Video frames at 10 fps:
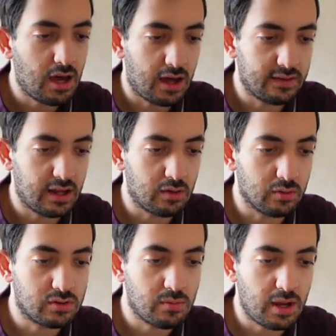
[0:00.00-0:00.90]
and then
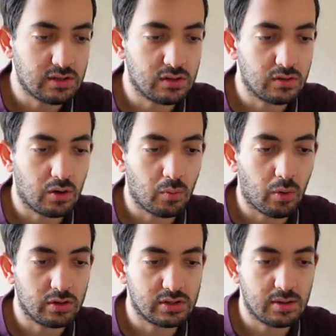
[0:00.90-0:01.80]

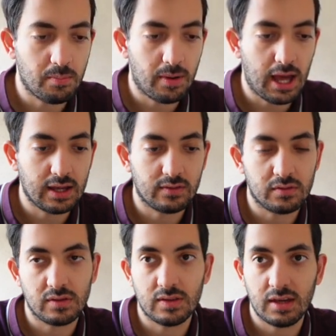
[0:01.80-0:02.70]
automation.watching Plex
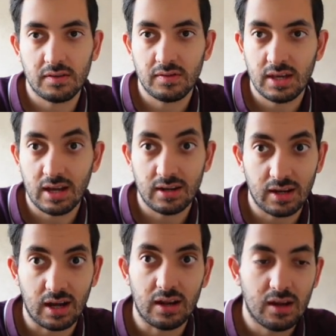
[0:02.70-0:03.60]
on the TV at
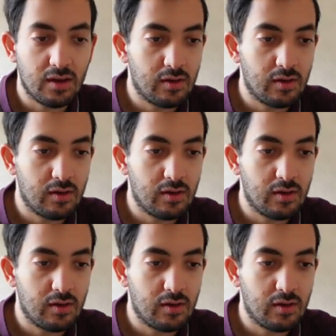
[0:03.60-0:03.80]
night.